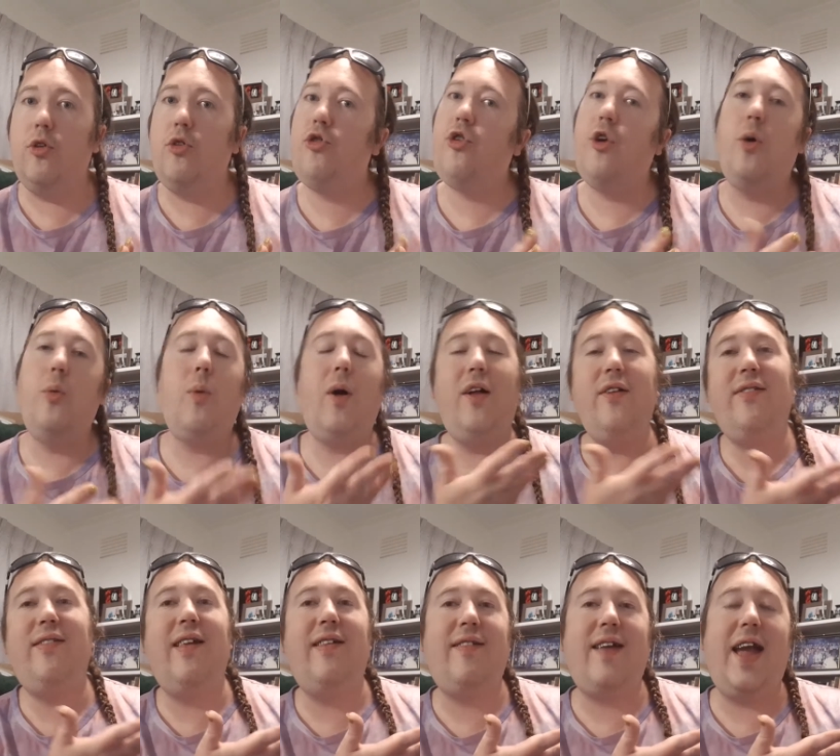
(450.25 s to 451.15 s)
So while it
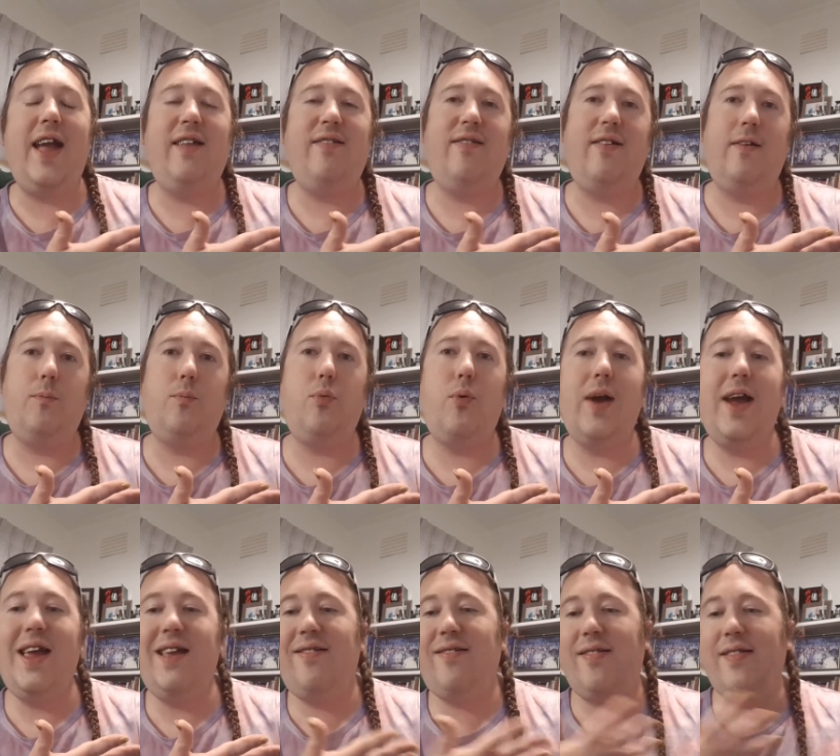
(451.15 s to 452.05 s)
says Answered
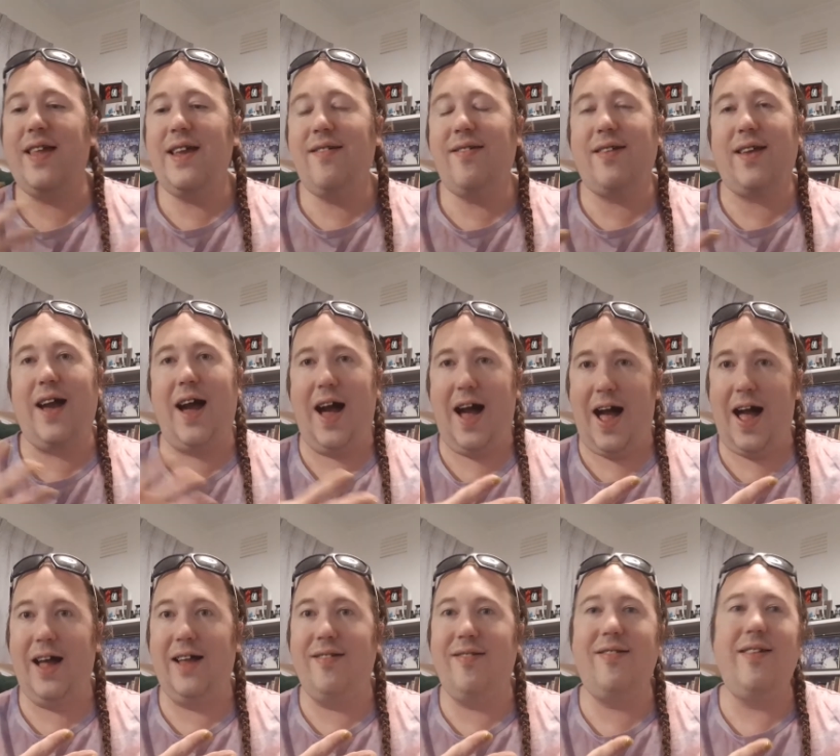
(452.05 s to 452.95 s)
Prayers, these
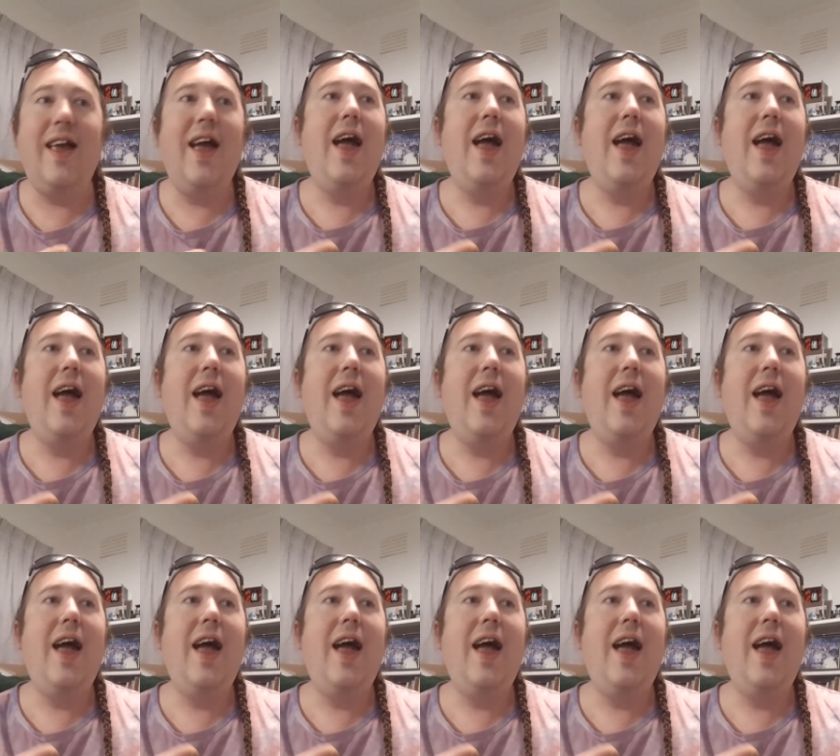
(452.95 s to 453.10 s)
cards